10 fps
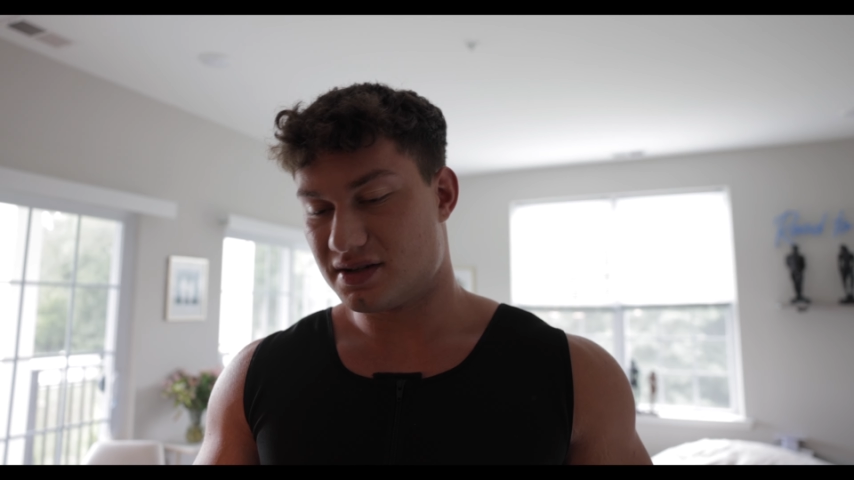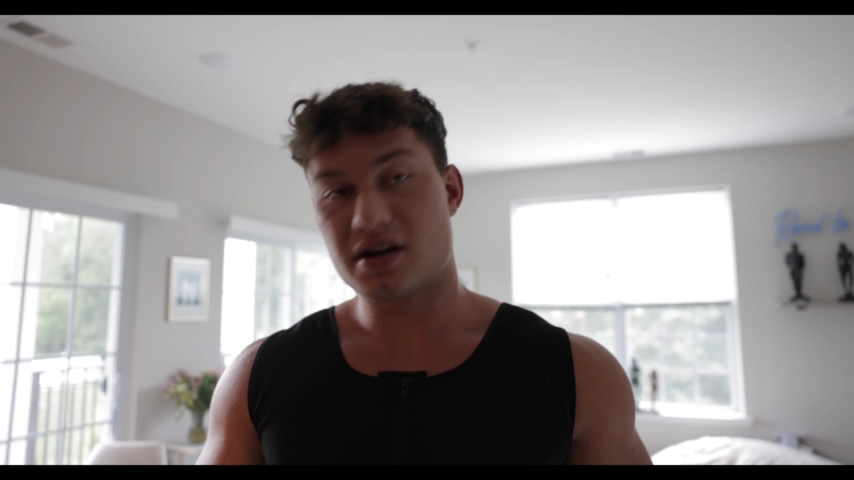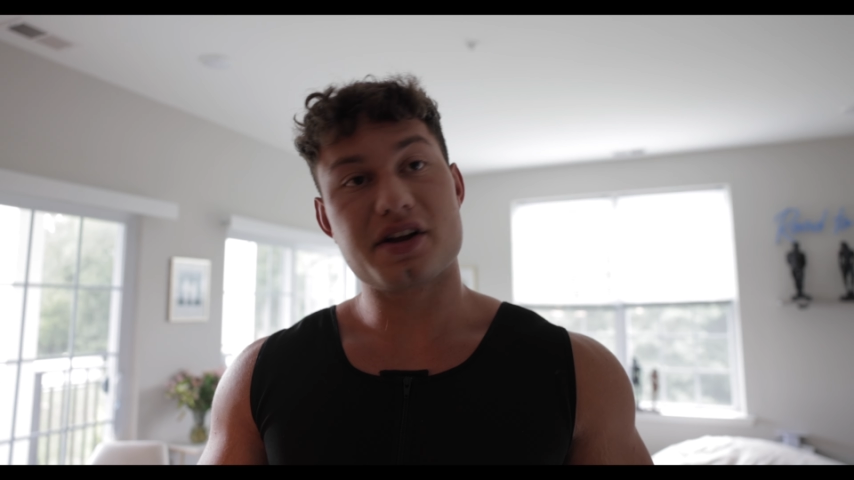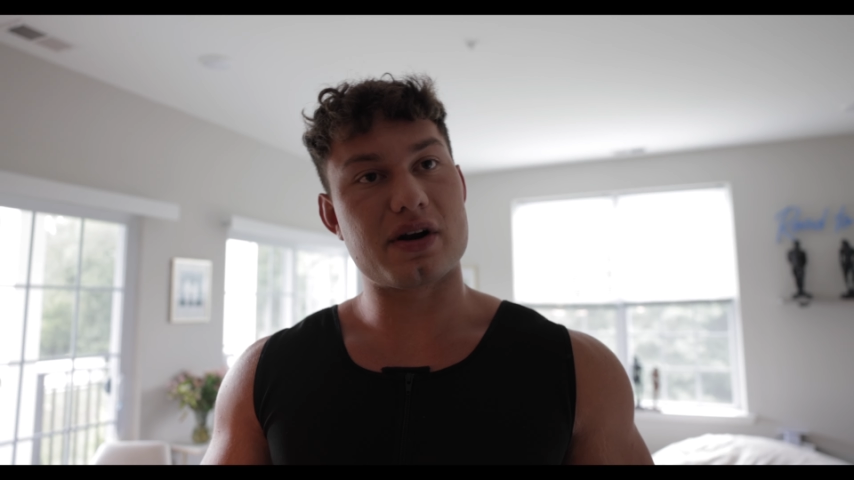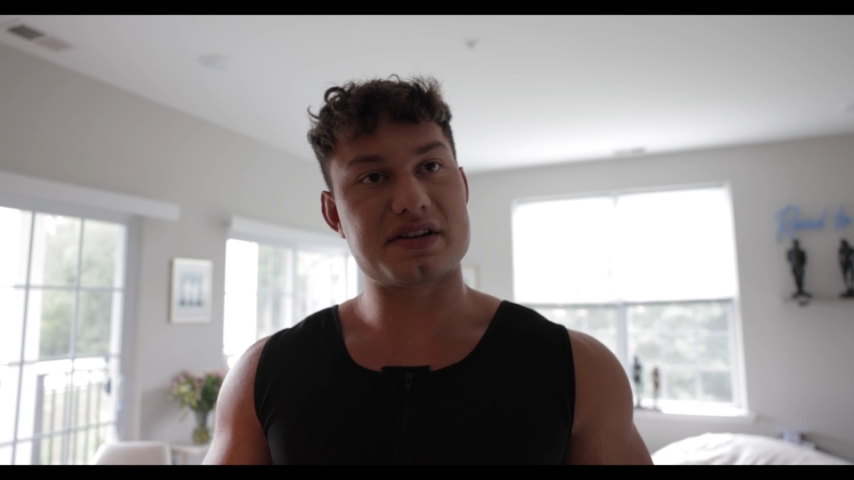
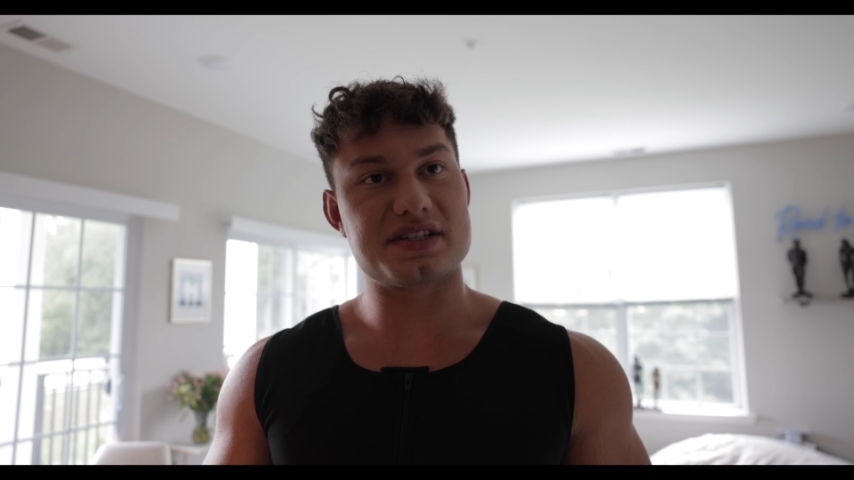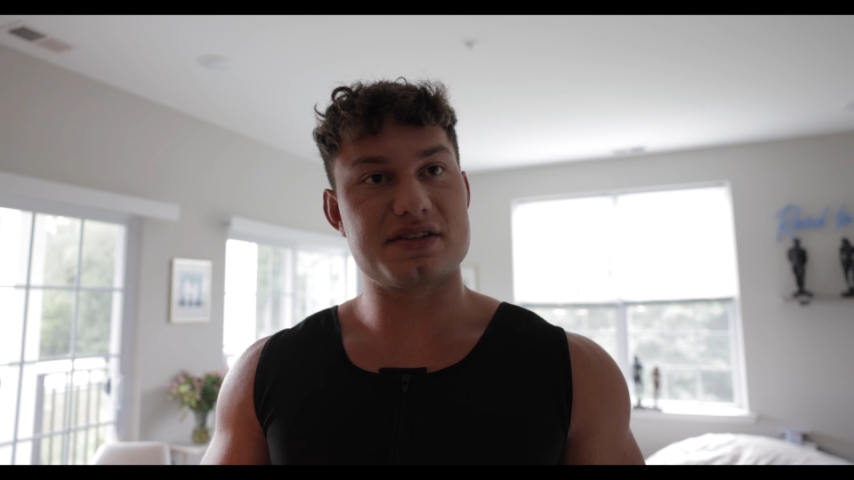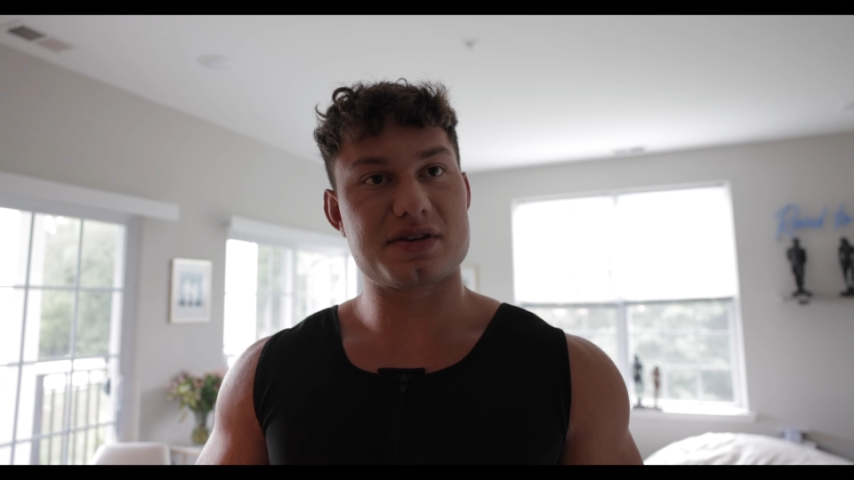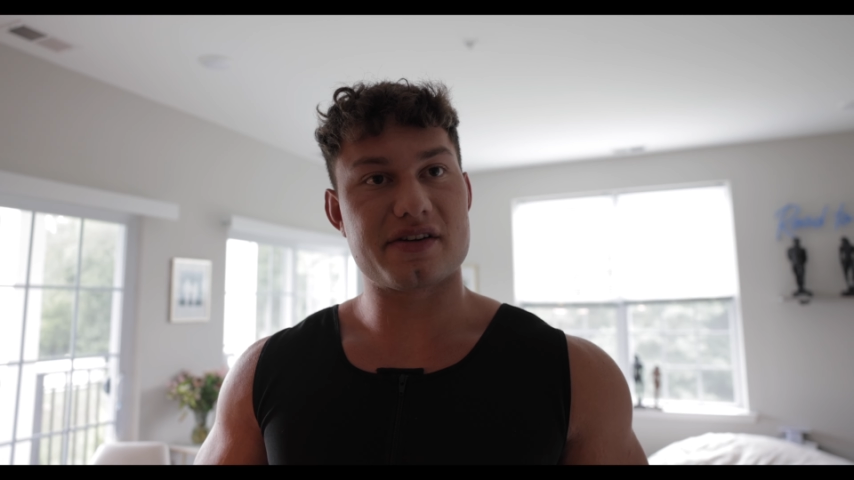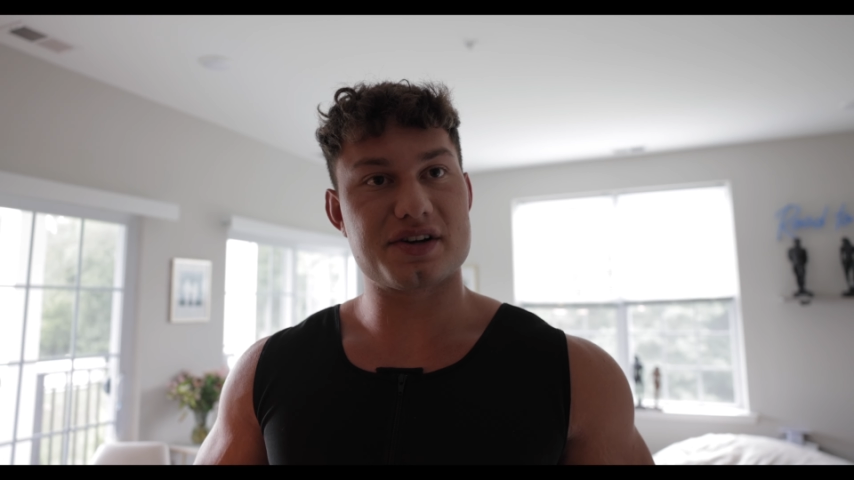Are you going out to eat
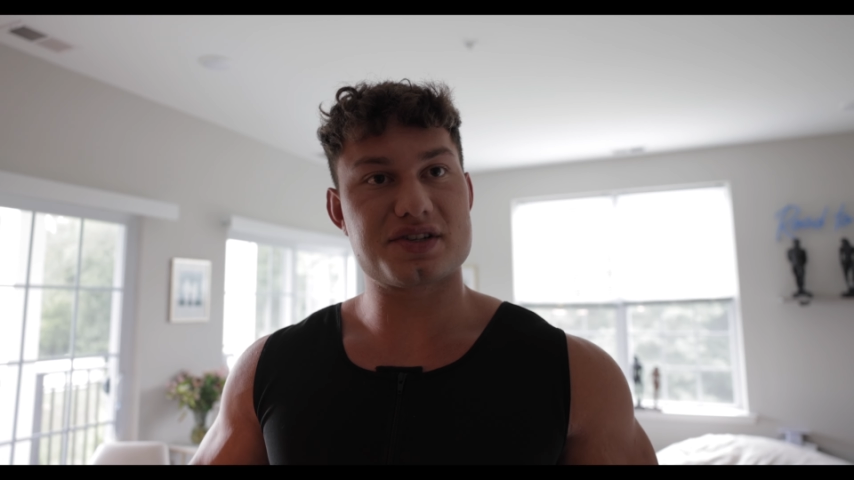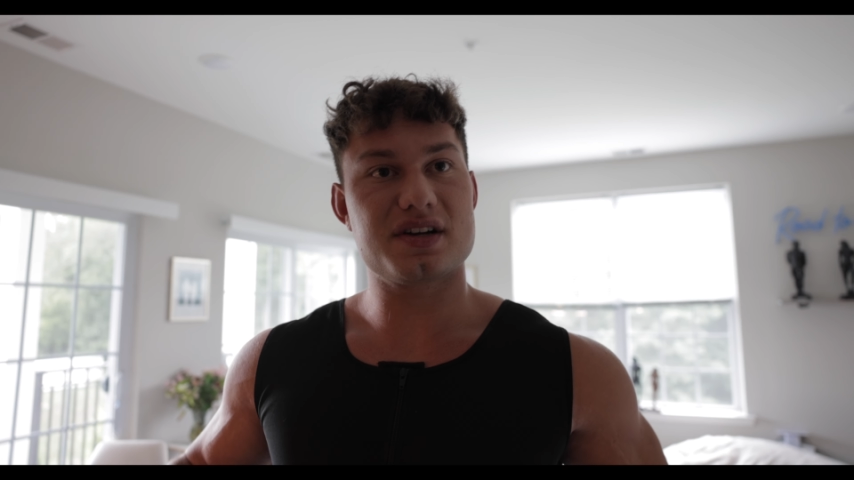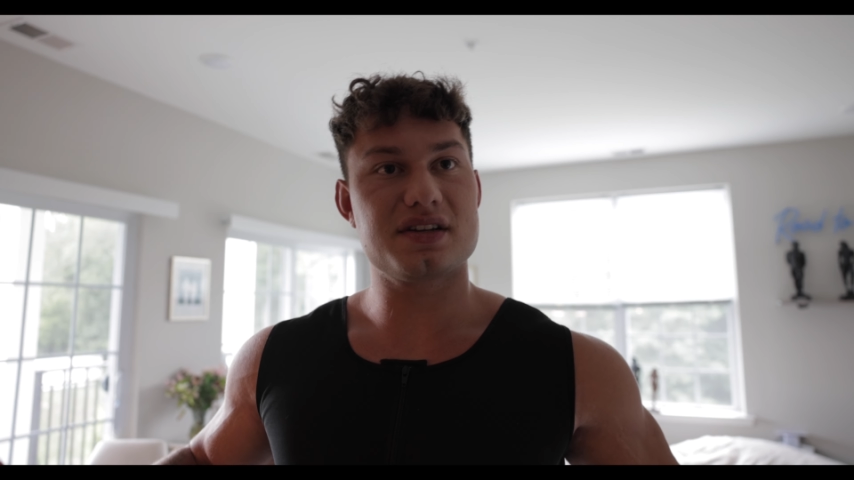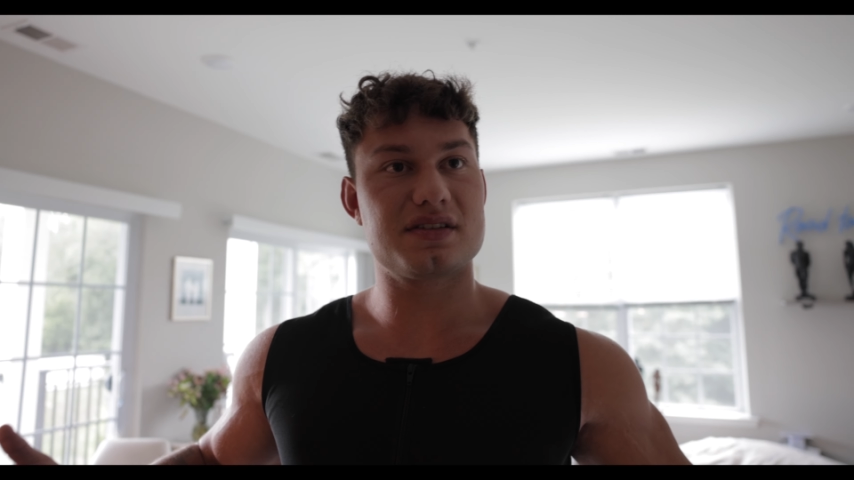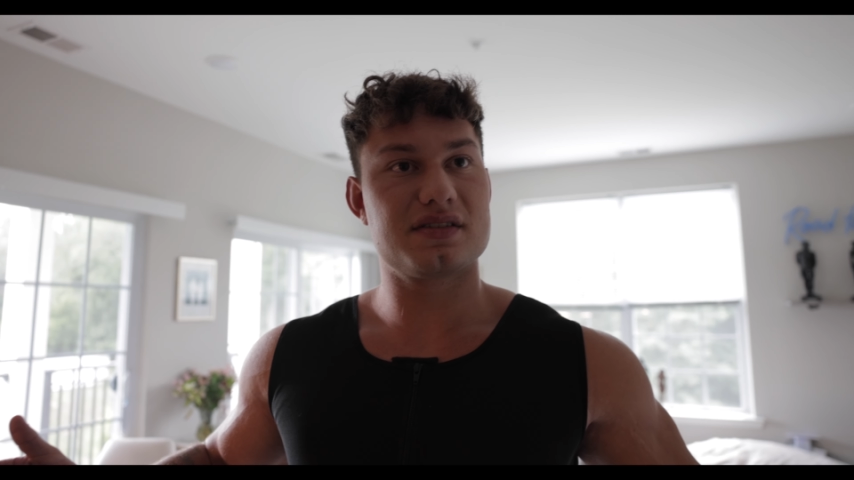Italian
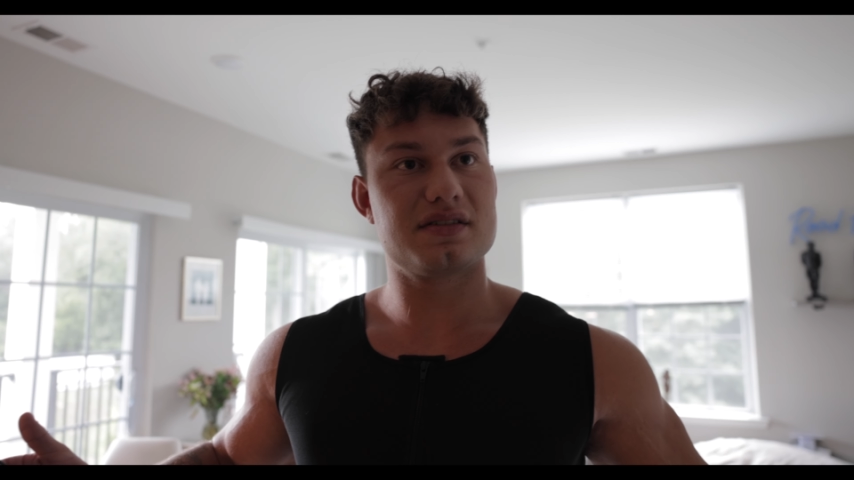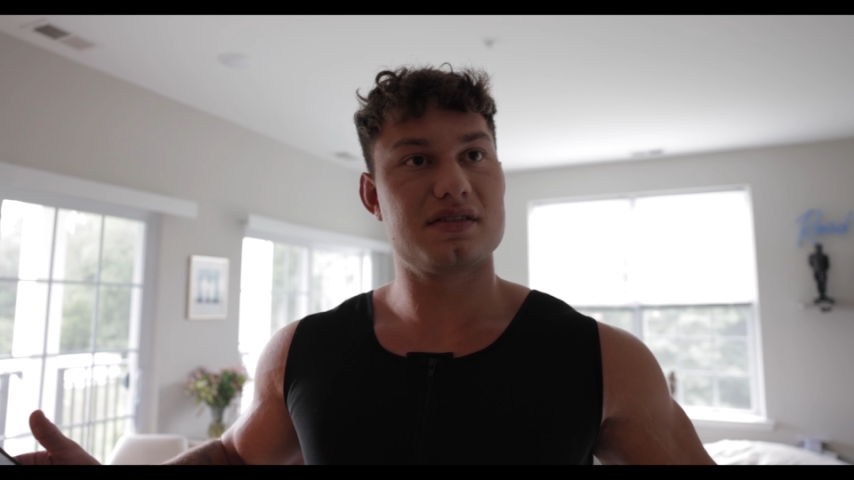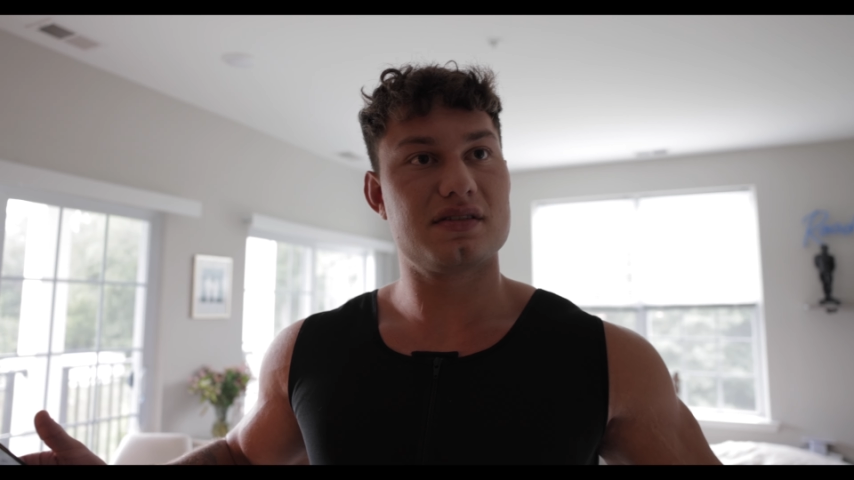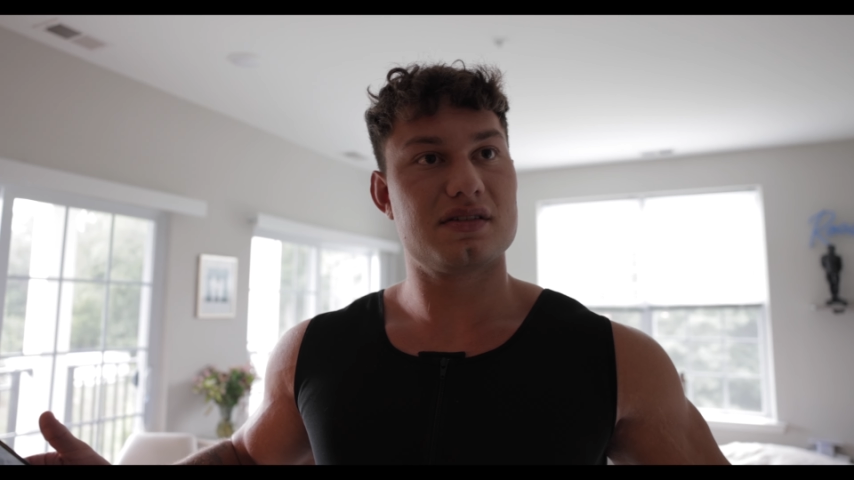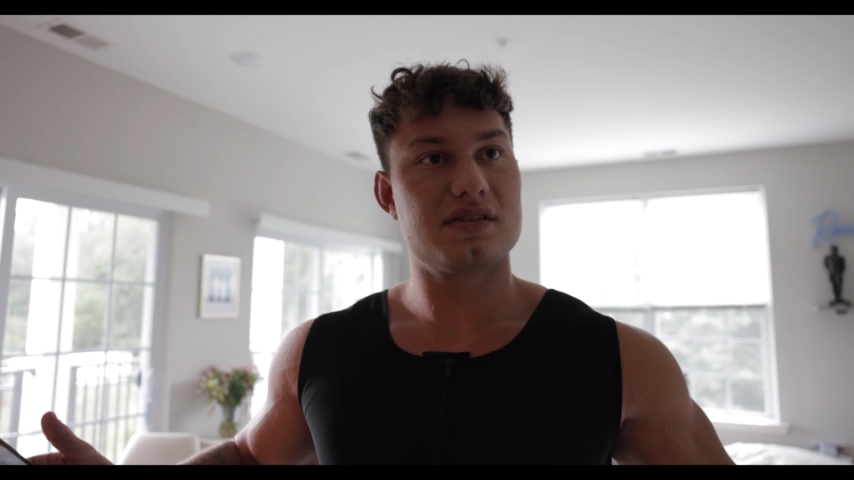restaurant? No,
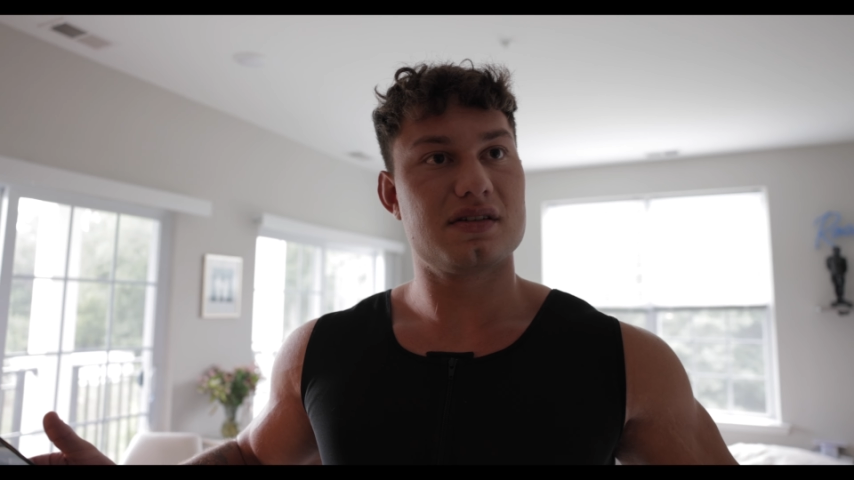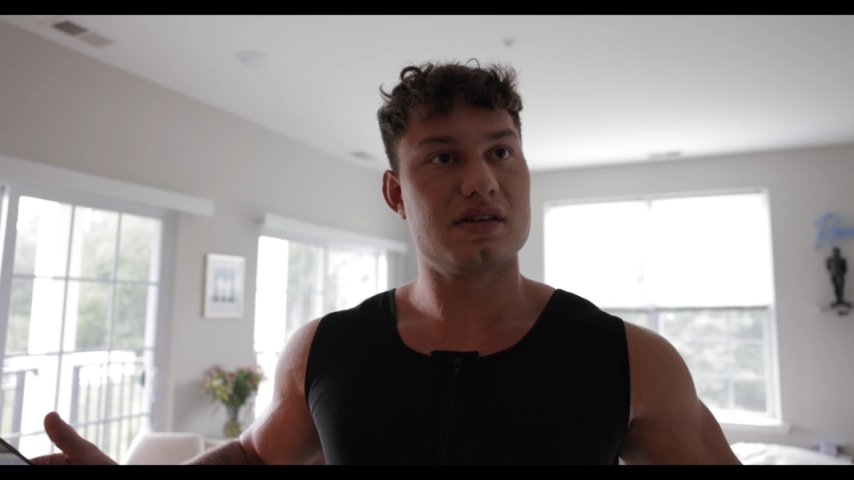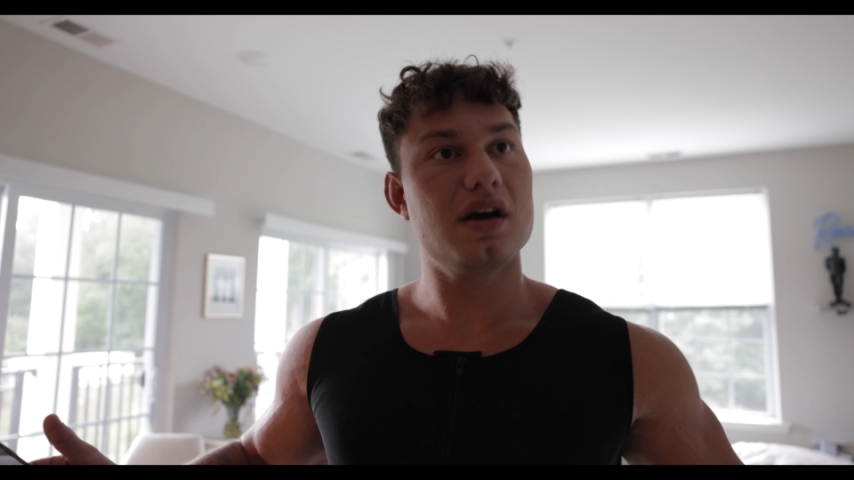you made it.